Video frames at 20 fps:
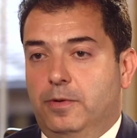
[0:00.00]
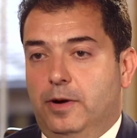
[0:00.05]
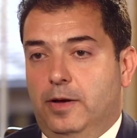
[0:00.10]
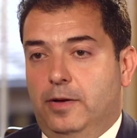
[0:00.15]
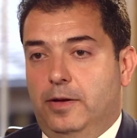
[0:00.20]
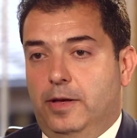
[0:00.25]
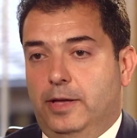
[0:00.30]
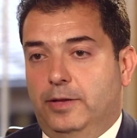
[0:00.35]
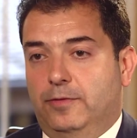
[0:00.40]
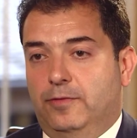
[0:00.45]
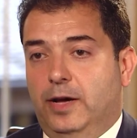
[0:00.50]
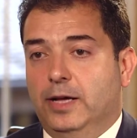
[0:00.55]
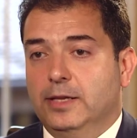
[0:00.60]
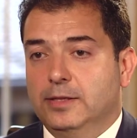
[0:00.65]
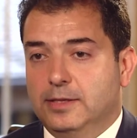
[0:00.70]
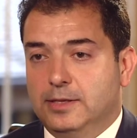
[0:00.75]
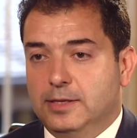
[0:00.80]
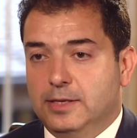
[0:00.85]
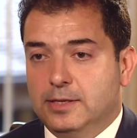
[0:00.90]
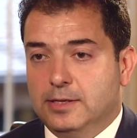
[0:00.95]
uh,
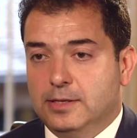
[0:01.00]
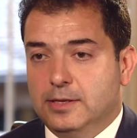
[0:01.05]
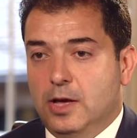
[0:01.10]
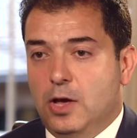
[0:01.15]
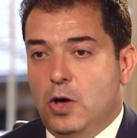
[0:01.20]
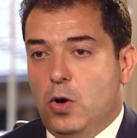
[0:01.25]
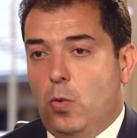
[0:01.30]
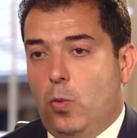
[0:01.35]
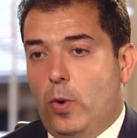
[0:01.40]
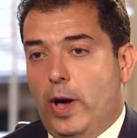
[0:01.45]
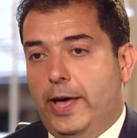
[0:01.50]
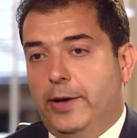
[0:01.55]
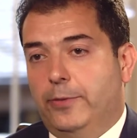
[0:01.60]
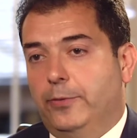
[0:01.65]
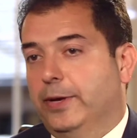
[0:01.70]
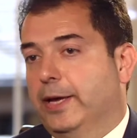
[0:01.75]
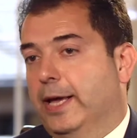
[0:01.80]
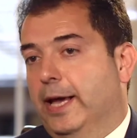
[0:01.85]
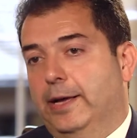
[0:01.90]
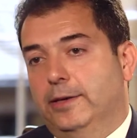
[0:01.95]
advances, where
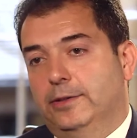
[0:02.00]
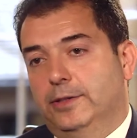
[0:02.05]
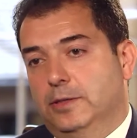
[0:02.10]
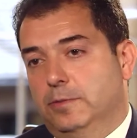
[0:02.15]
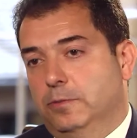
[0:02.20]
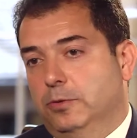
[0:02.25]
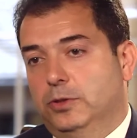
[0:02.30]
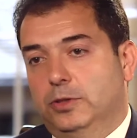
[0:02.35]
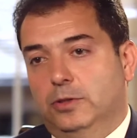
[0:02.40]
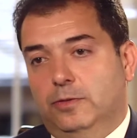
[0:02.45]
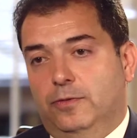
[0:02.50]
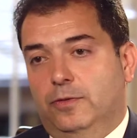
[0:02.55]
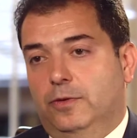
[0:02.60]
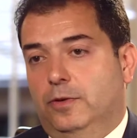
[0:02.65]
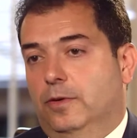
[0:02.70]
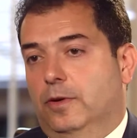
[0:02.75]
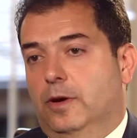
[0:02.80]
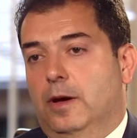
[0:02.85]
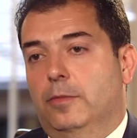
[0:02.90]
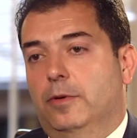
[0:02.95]
we can just put
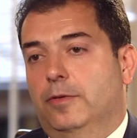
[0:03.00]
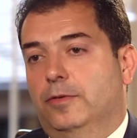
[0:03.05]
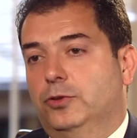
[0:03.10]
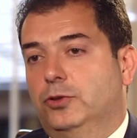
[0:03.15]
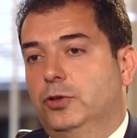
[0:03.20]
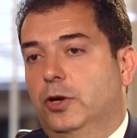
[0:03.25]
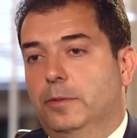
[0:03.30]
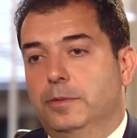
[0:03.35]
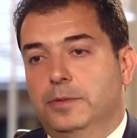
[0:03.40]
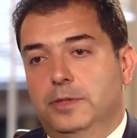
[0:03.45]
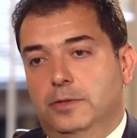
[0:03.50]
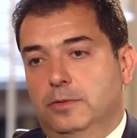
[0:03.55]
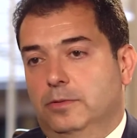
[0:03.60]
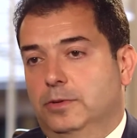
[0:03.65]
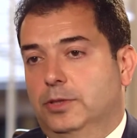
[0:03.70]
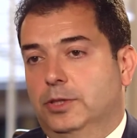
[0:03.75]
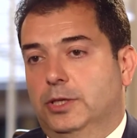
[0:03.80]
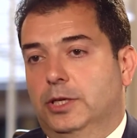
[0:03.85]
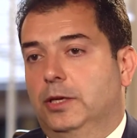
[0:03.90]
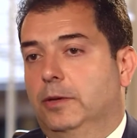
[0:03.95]
a couple of drops,
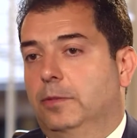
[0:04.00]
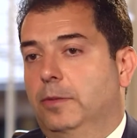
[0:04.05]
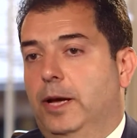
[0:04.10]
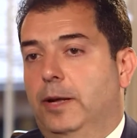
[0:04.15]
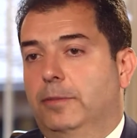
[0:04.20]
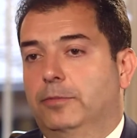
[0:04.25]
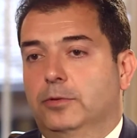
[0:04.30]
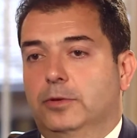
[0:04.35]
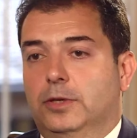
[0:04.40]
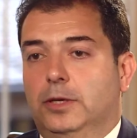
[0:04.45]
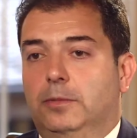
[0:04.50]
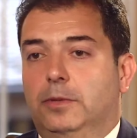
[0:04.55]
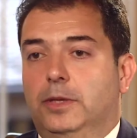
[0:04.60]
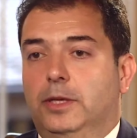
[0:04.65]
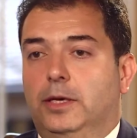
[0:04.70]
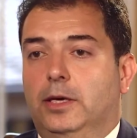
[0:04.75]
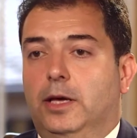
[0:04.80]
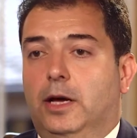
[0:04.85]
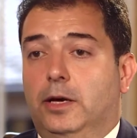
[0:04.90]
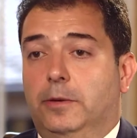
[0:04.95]
which keep, help to keep
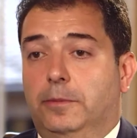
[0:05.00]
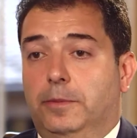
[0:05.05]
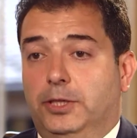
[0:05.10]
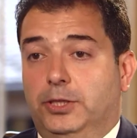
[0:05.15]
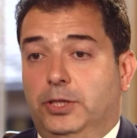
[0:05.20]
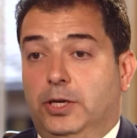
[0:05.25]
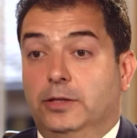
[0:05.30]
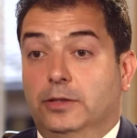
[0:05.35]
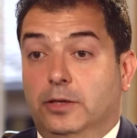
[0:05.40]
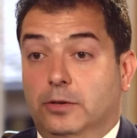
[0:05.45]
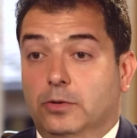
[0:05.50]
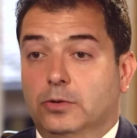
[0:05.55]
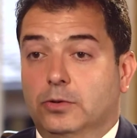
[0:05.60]
the eye pressure under